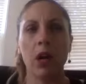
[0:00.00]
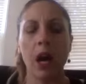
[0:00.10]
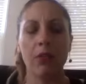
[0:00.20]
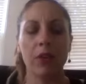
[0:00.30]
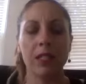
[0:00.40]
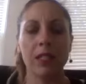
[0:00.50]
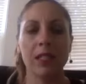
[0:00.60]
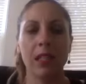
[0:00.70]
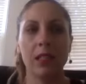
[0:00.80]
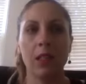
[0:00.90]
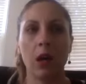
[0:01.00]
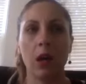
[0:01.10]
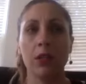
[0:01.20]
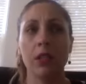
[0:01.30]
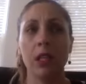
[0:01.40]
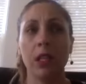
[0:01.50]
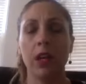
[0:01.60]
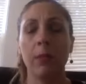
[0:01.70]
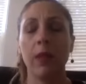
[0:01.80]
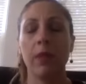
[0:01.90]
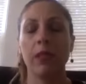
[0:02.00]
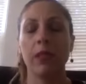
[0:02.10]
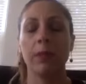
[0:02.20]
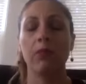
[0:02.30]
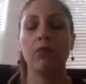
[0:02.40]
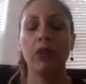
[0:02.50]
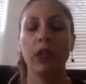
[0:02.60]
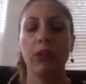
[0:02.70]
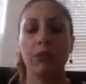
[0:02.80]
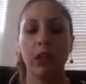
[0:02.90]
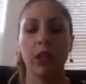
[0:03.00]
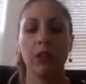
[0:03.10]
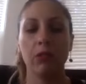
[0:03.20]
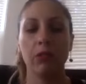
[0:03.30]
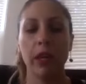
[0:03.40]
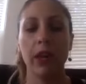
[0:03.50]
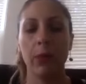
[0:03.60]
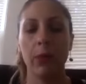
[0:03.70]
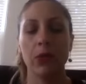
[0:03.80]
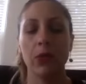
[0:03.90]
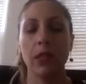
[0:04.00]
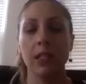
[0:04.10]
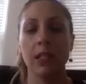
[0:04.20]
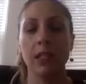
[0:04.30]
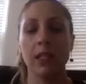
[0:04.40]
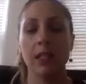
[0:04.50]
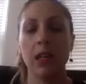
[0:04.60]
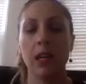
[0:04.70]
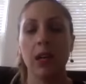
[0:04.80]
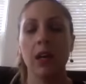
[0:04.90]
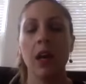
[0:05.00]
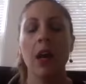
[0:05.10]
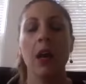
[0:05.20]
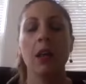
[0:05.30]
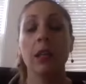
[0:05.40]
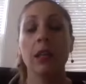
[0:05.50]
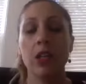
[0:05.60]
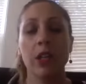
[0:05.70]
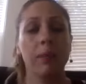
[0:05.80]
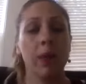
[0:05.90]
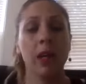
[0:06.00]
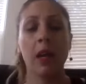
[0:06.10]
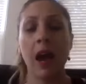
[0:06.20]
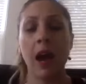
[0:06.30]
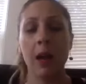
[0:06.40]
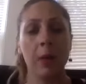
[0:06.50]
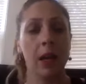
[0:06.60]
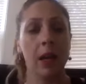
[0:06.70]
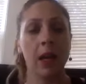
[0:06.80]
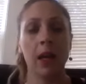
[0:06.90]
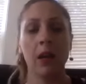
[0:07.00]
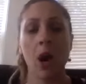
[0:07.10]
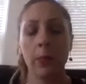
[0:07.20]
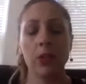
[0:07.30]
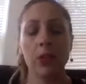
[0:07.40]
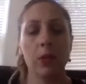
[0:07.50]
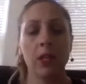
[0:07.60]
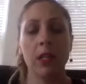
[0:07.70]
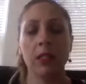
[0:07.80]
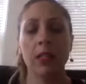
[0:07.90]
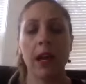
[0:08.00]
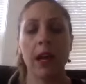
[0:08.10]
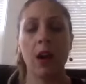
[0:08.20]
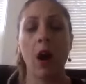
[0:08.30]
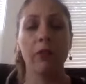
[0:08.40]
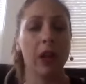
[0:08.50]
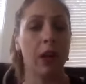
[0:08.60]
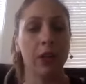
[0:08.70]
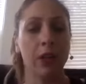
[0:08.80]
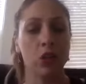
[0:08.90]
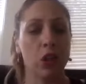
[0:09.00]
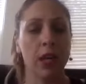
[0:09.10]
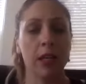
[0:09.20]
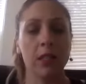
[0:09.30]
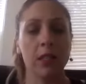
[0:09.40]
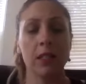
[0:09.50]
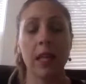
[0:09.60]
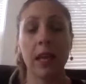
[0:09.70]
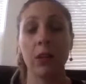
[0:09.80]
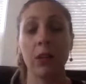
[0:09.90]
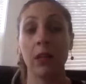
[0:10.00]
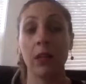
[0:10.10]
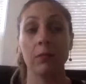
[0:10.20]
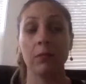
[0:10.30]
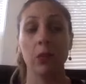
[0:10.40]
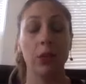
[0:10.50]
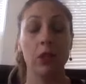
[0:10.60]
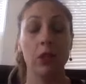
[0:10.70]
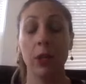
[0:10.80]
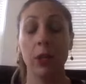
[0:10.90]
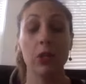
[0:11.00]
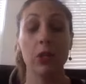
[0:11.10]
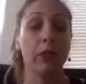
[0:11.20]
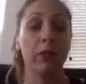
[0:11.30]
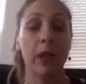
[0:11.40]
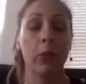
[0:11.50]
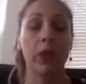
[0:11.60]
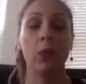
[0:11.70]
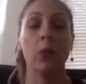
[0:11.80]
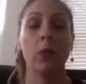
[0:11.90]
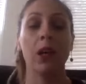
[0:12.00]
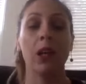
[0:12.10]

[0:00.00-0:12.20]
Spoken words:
$160 a year, but there's some really, really great opportunities listed there. Legitimate, high-paying opportunities that offer health insurance that you can do from anywhere in the world.